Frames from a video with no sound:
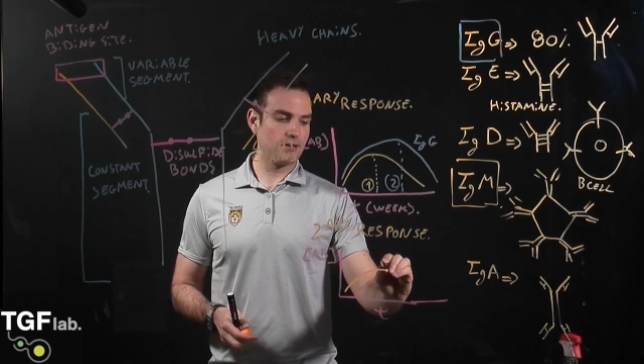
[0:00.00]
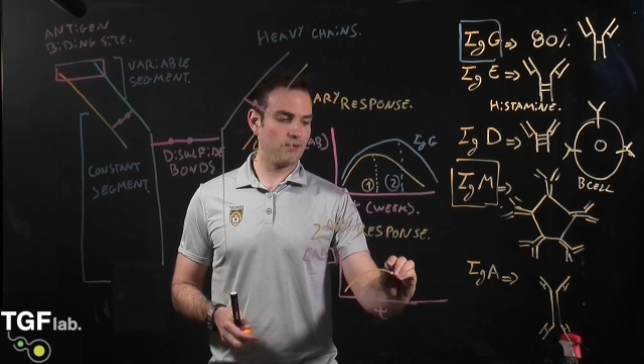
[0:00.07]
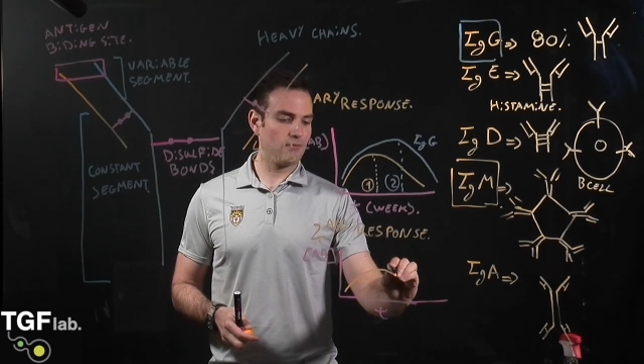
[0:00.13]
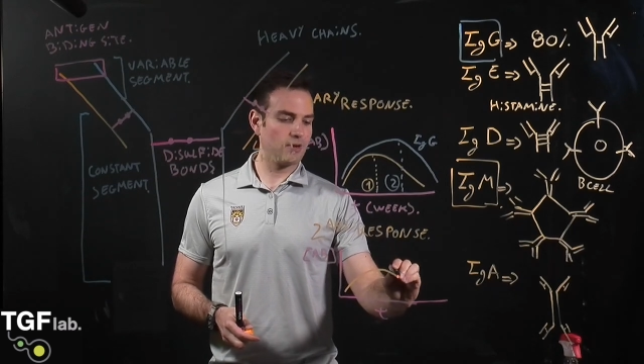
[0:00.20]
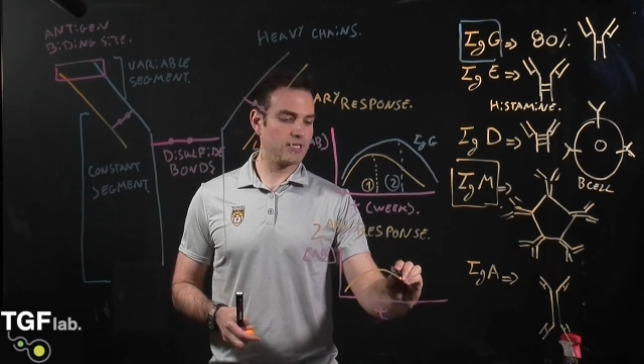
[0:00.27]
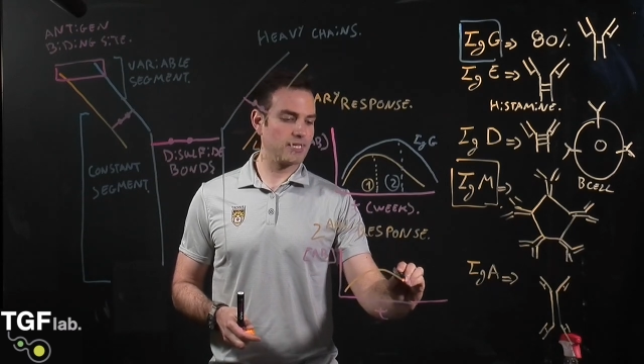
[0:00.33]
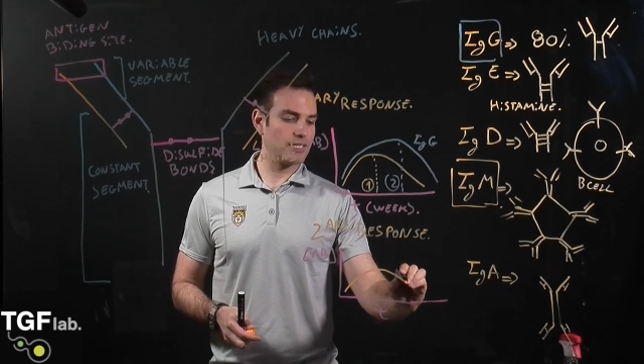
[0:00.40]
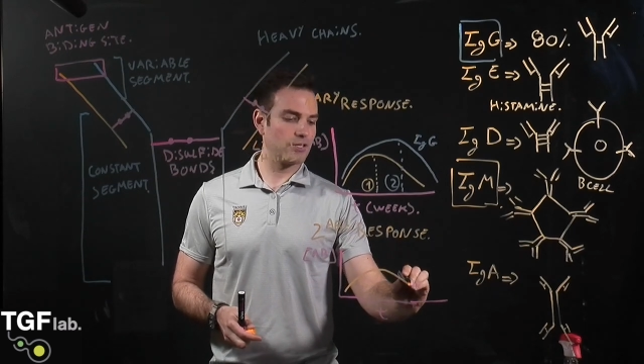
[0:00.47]

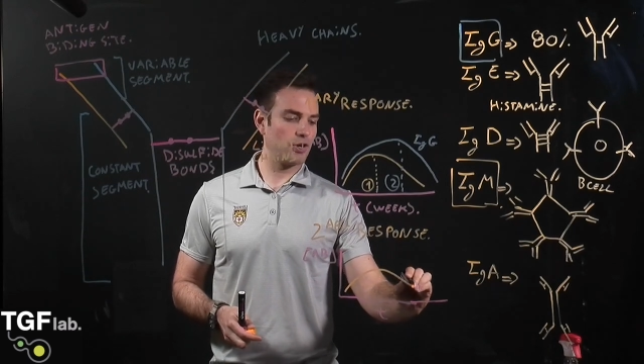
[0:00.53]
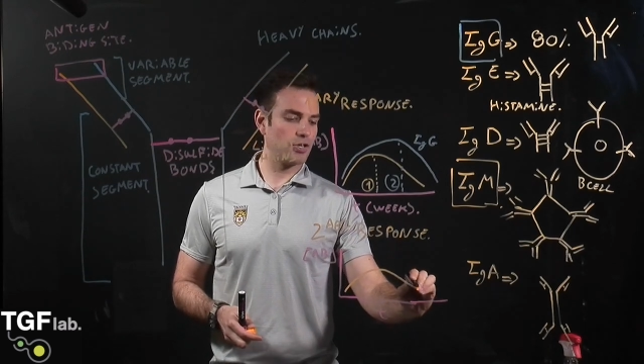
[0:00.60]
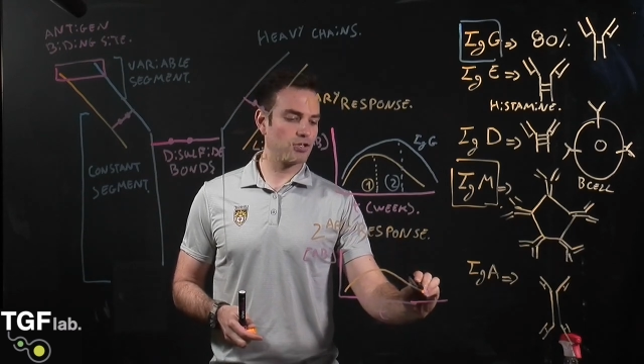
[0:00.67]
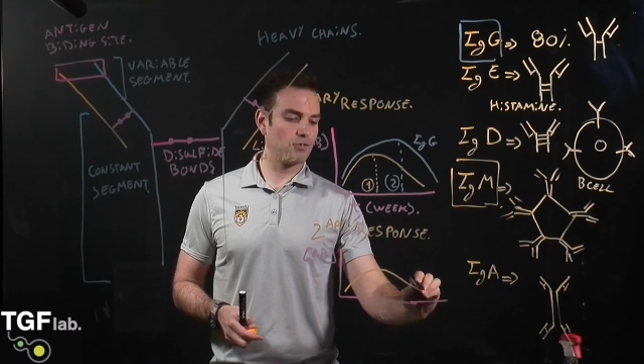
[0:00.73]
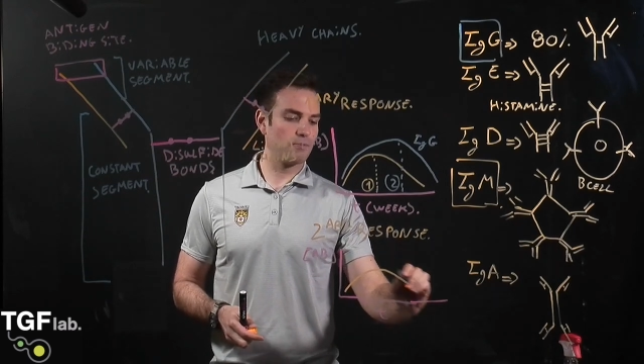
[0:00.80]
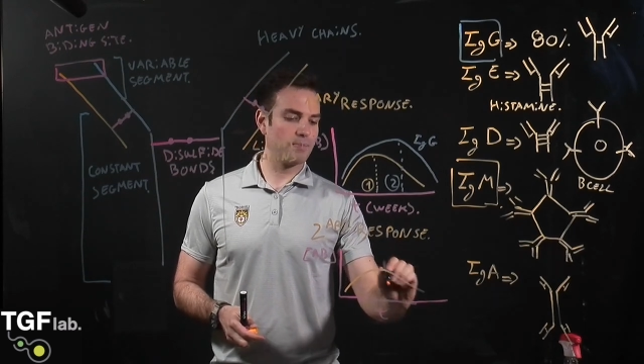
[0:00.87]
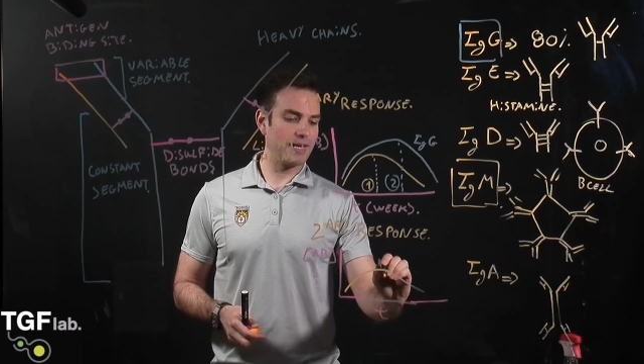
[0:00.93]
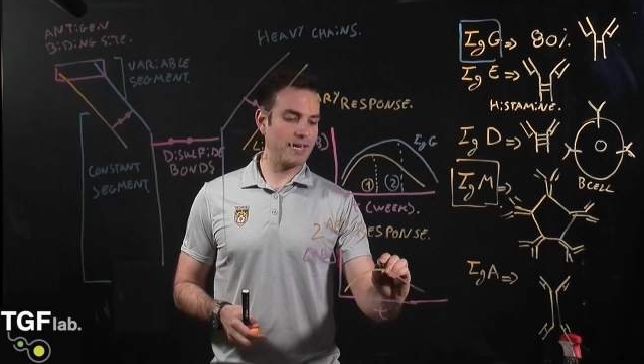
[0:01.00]
which is going
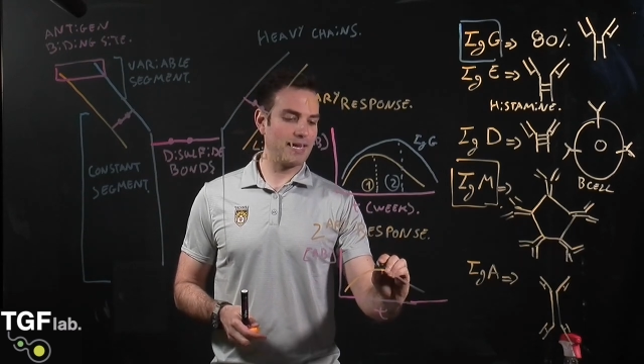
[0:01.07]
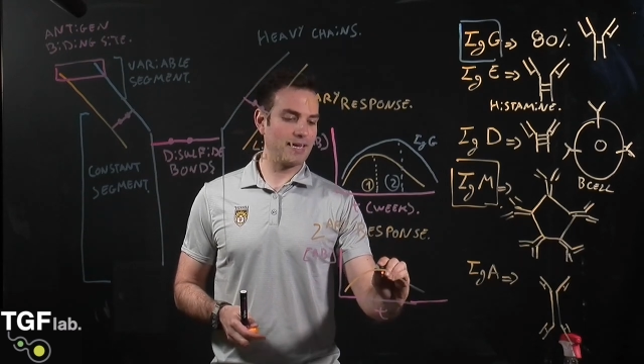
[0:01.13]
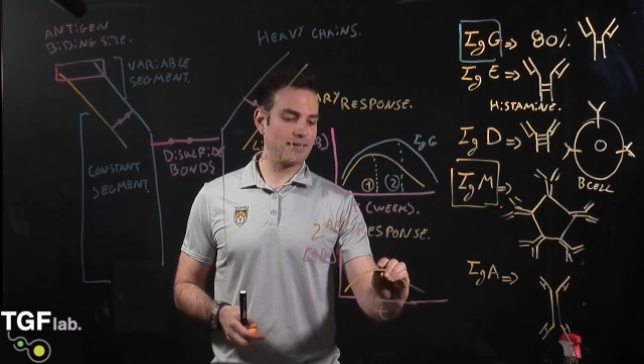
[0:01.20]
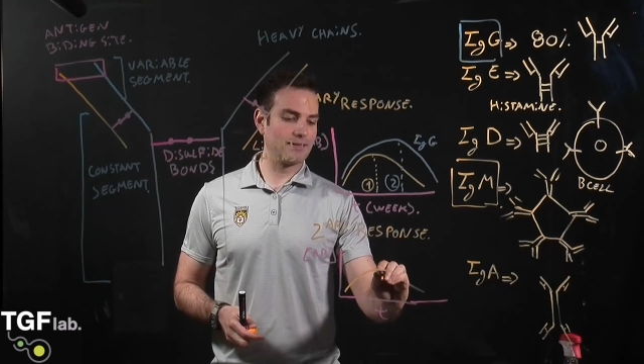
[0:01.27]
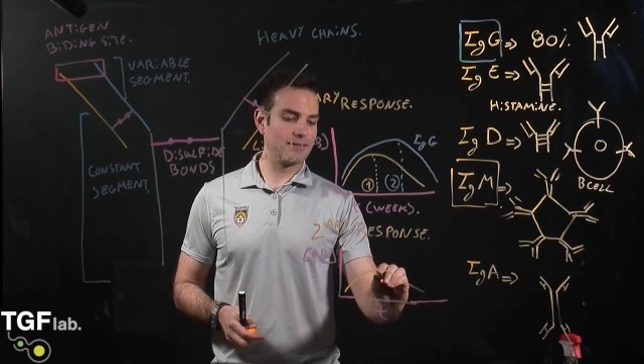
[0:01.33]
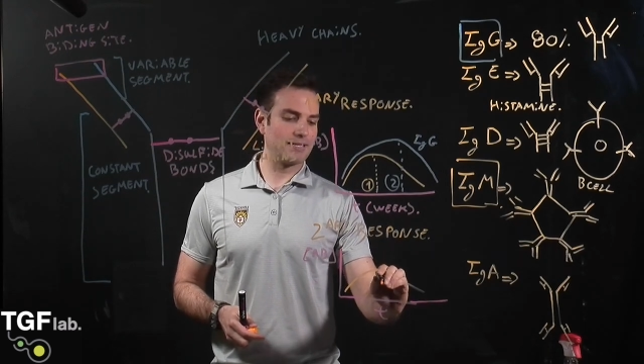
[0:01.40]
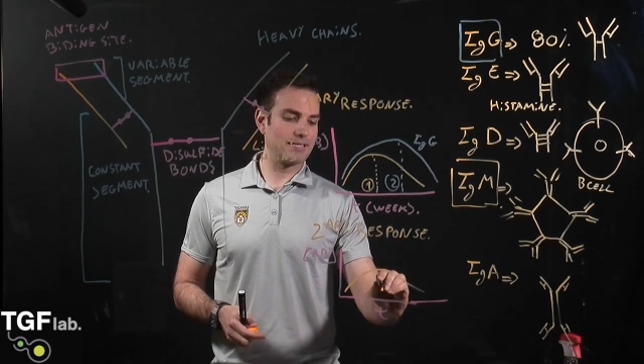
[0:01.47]
to peak the